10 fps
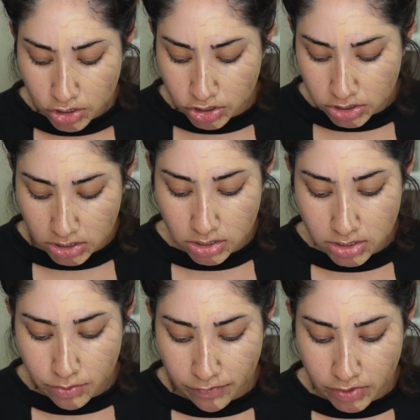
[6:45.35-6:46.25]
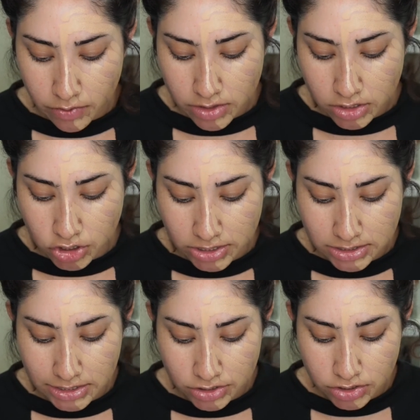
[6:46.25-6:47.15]
She did a review on it
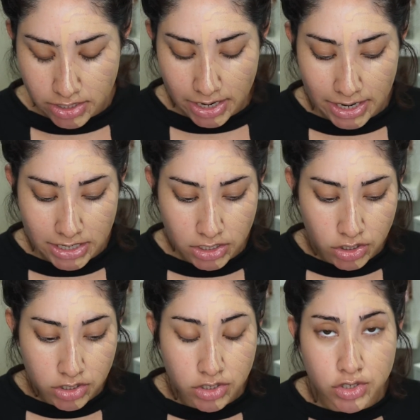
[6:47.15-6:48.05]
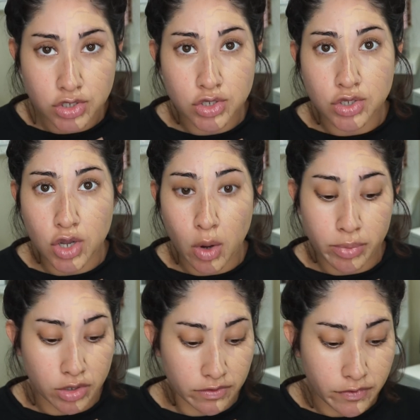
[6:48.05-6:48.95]
just yesterday, and it looked so
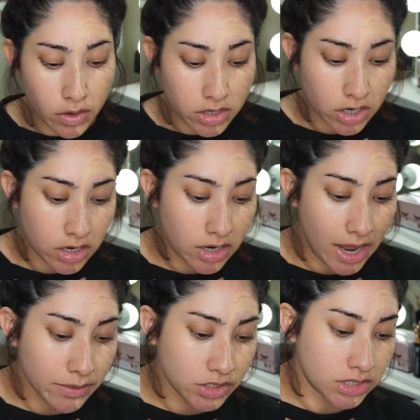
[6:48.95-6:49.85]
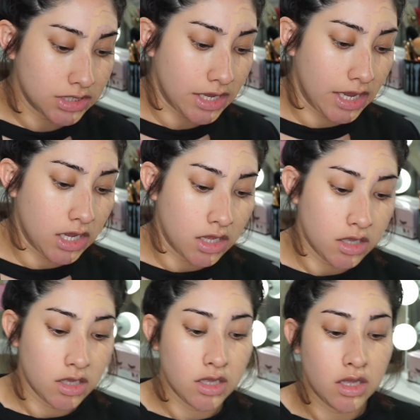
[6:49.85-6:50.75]
beautiful on her. I was just like,
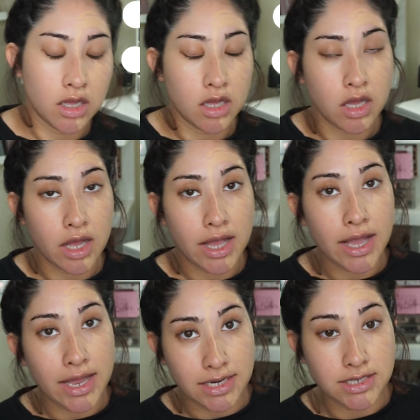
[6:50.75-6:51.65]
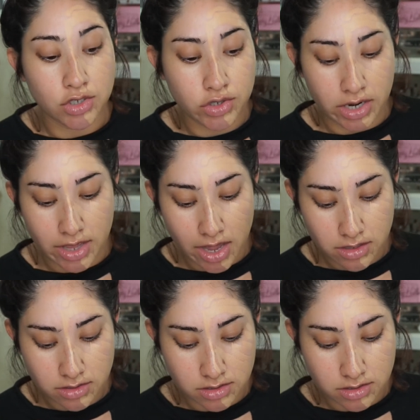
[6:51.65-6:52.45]
I need to try that.